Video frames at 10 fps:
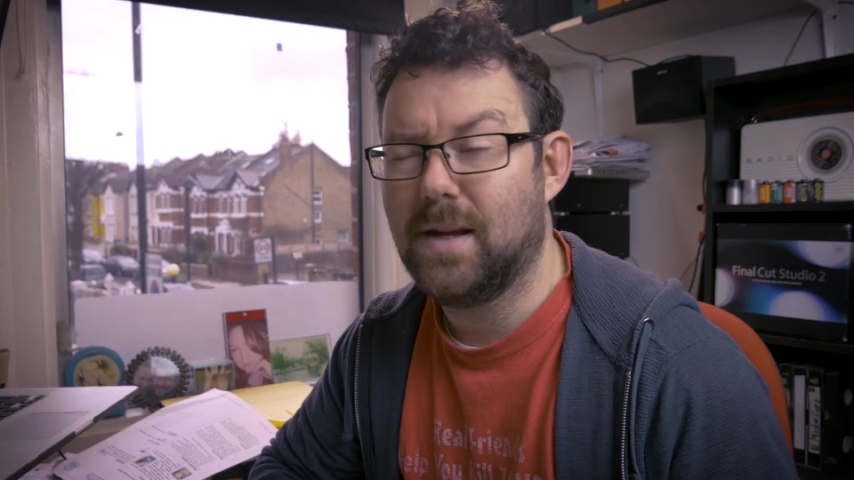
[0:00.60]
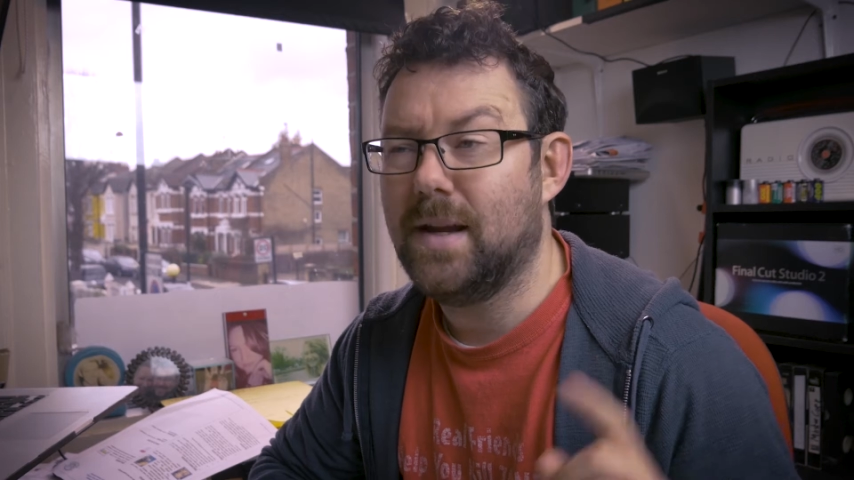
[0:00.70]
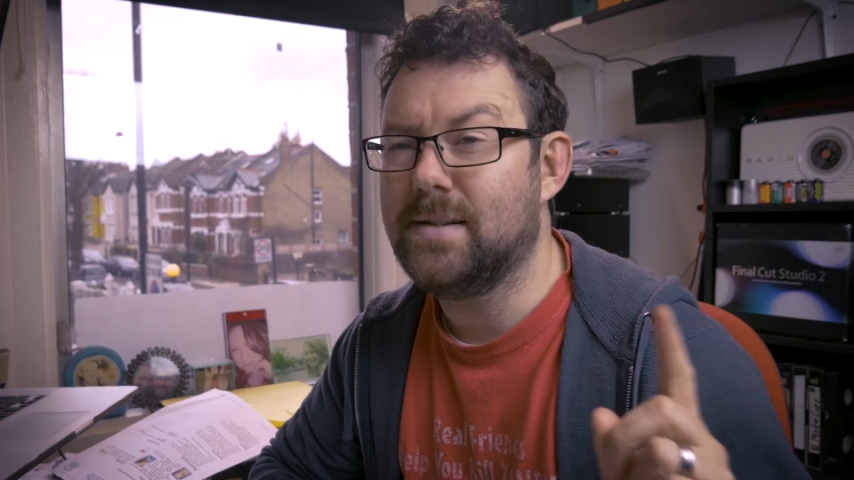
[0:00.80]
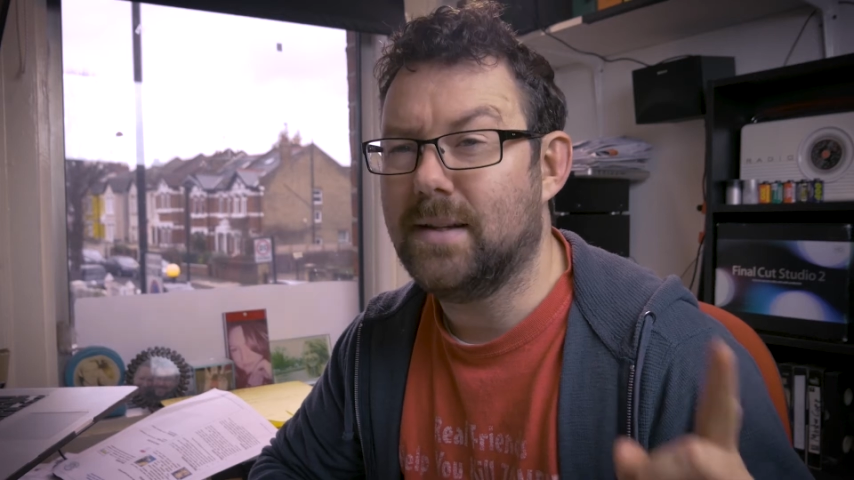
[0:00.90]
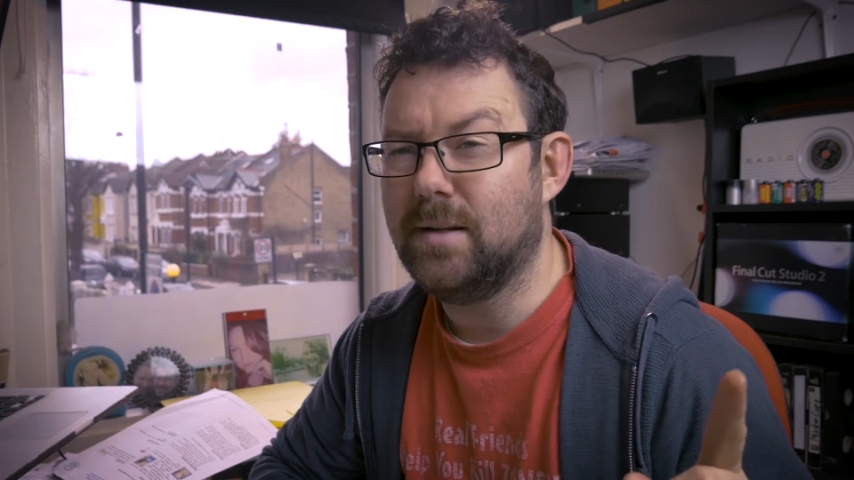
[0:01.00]

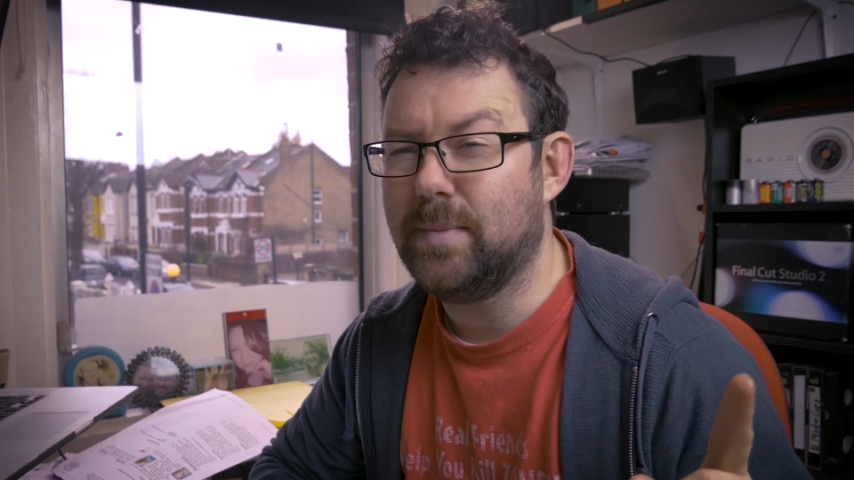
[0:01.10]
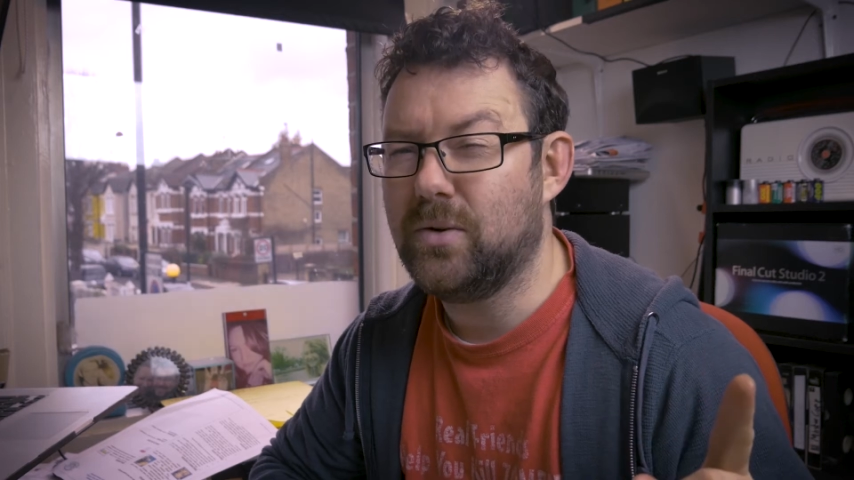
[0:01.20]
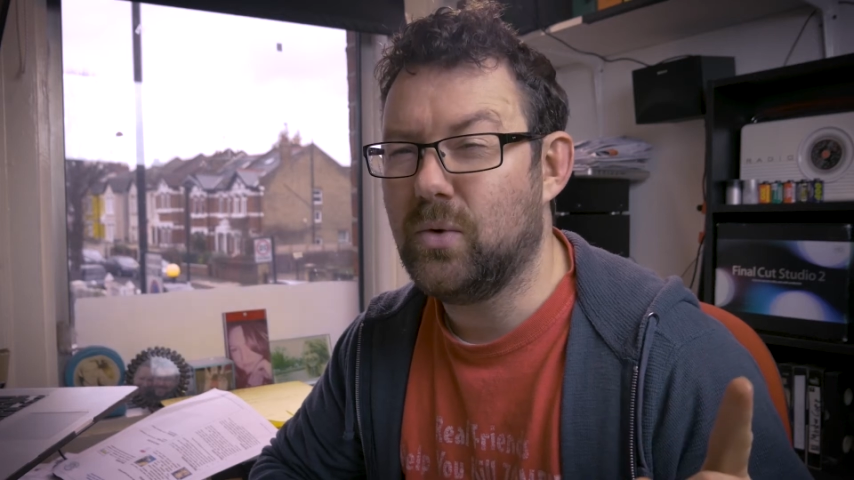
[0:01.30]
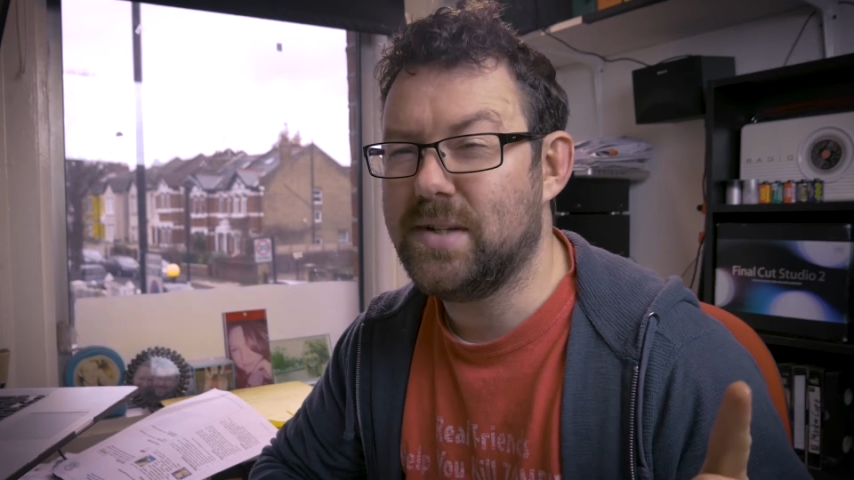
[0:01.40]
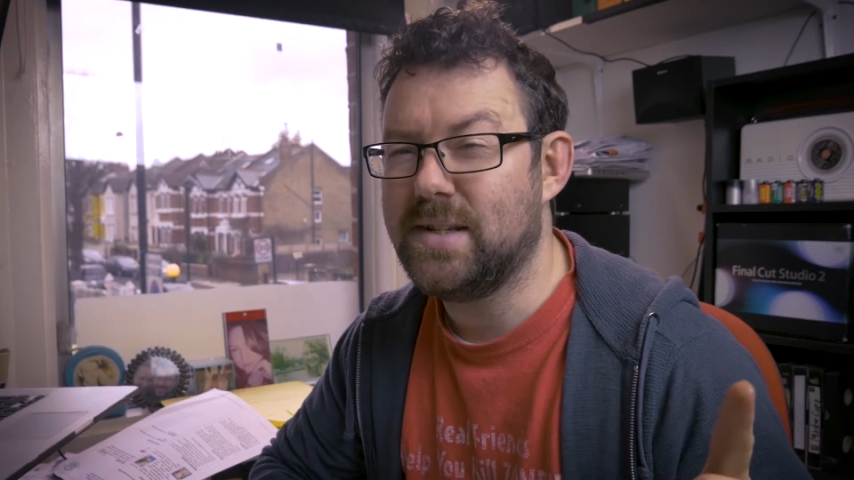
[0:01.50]
It's a little bit
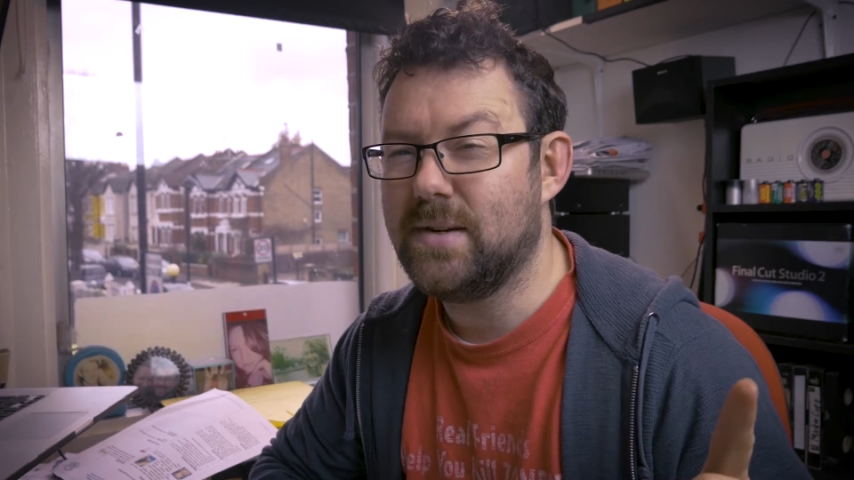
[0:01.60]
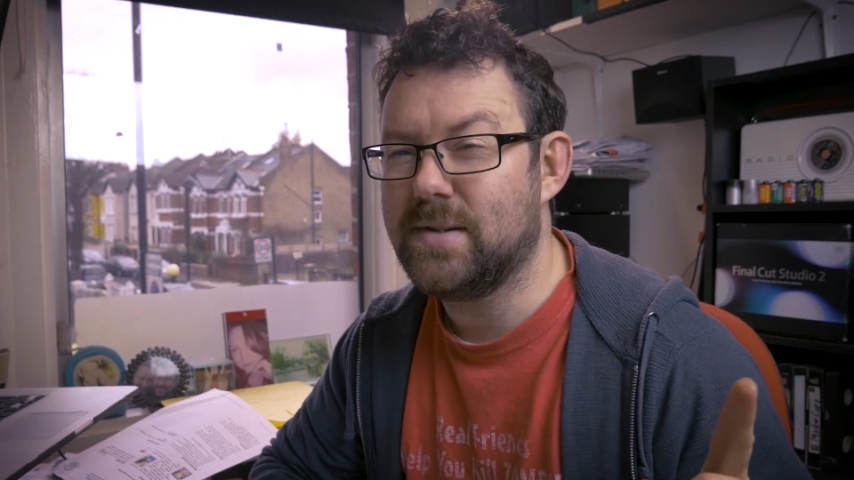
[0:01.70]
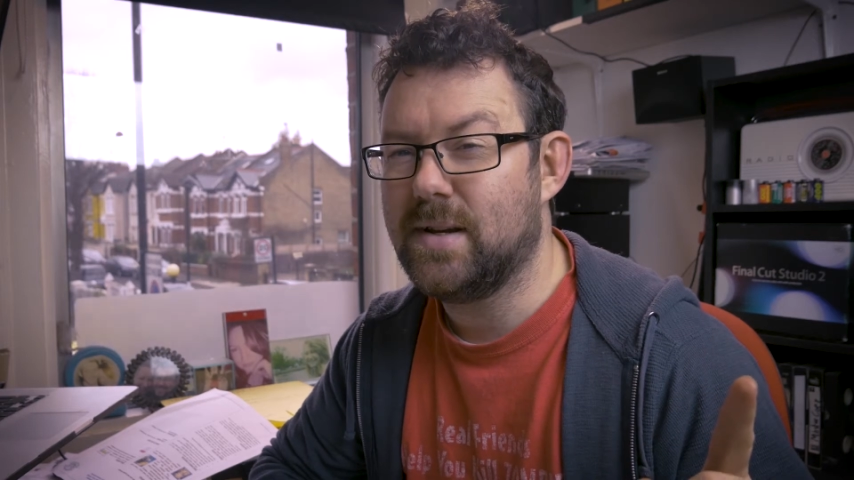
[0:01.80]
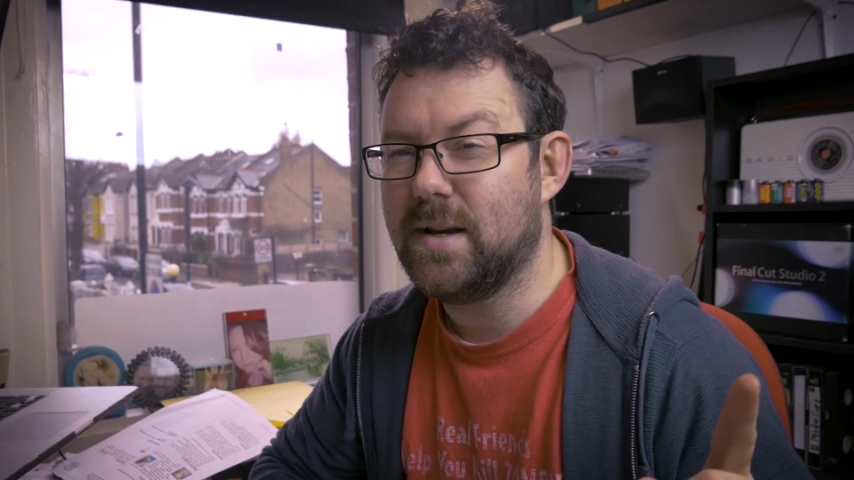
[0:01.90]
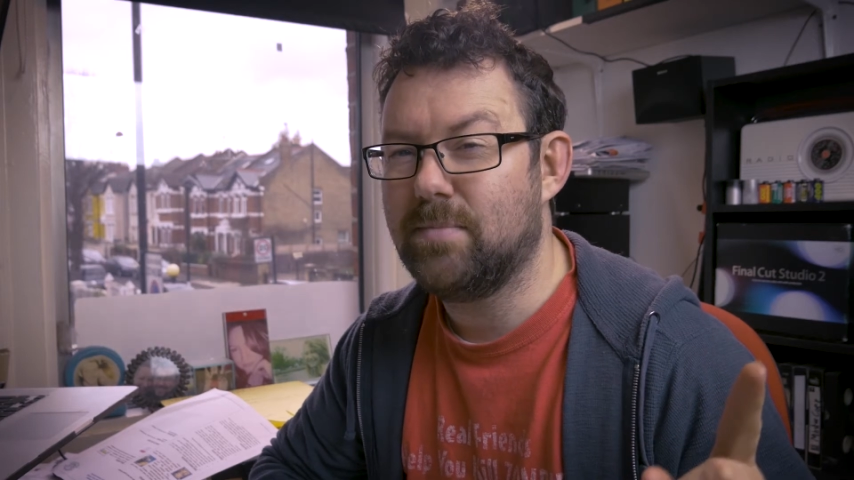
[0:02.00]
noisy
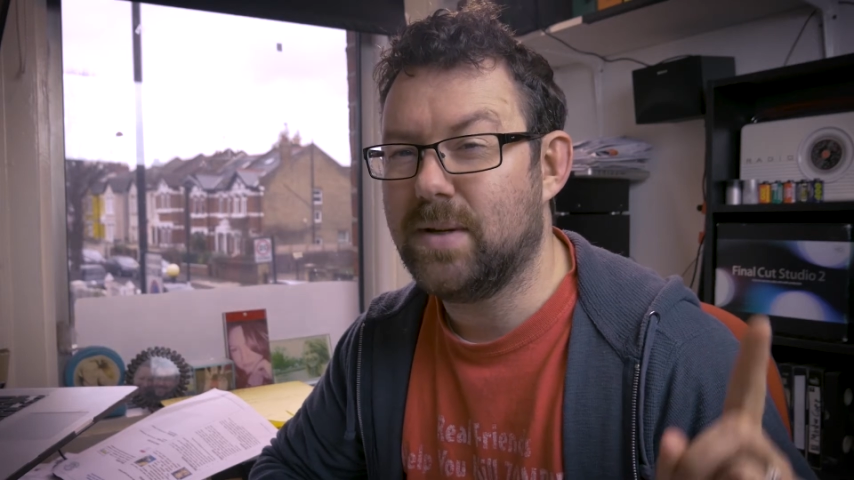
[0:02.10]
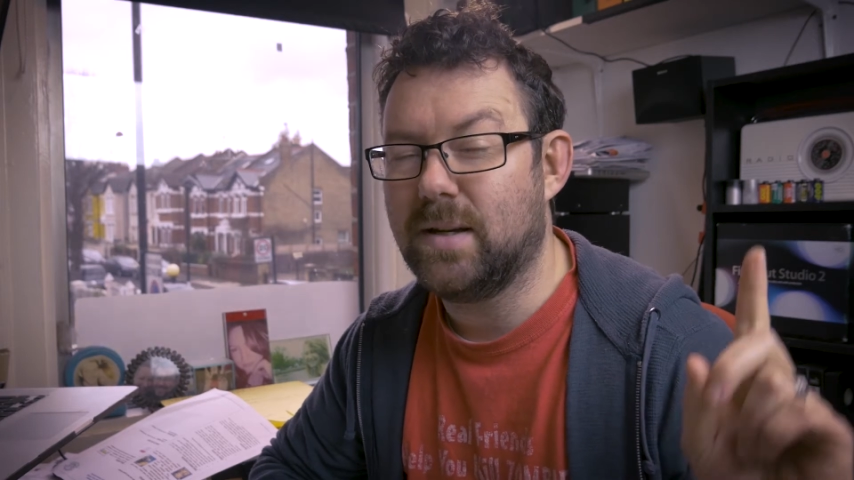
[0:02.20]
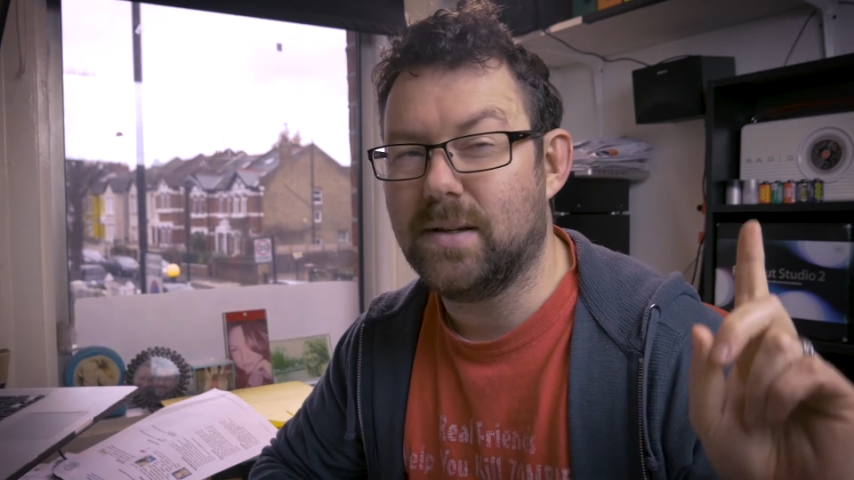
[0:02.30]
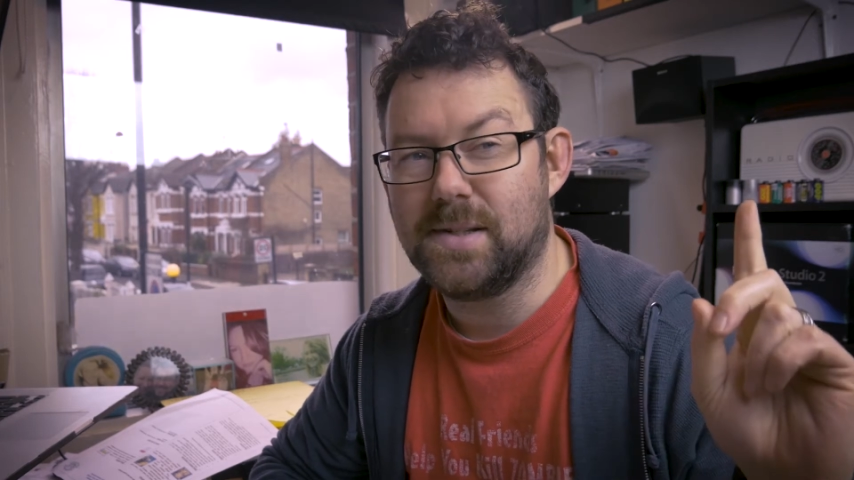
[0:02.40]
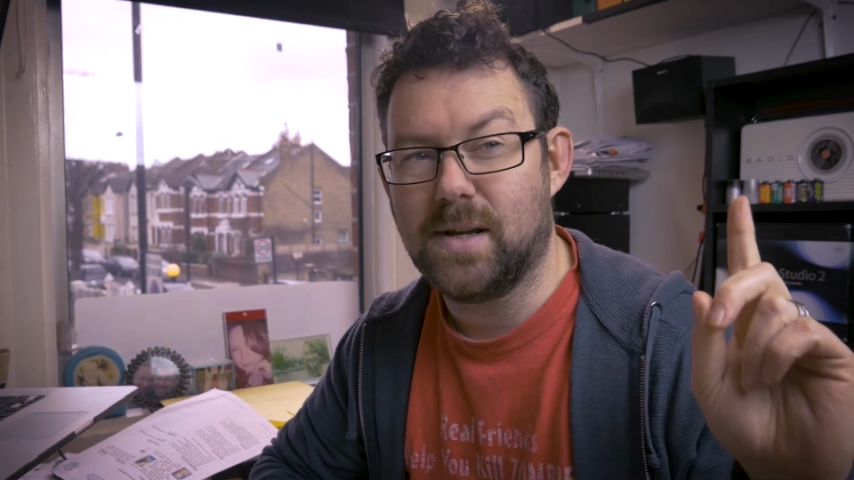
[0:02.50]
outside
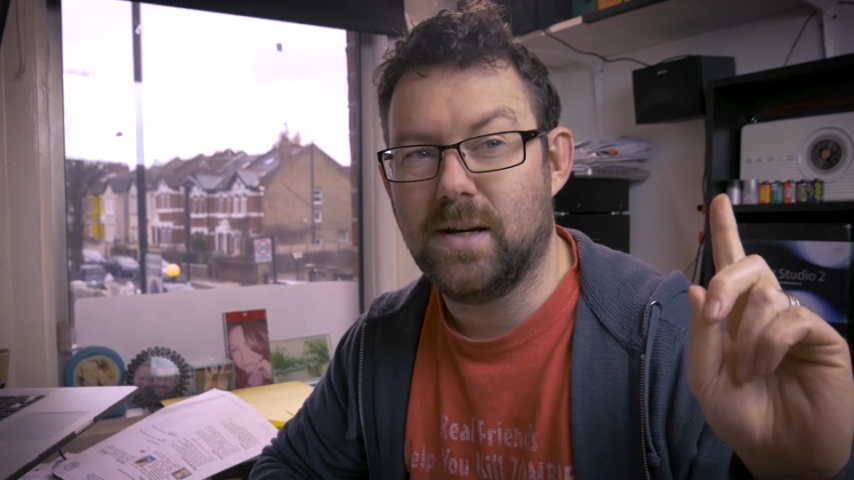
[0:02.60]
because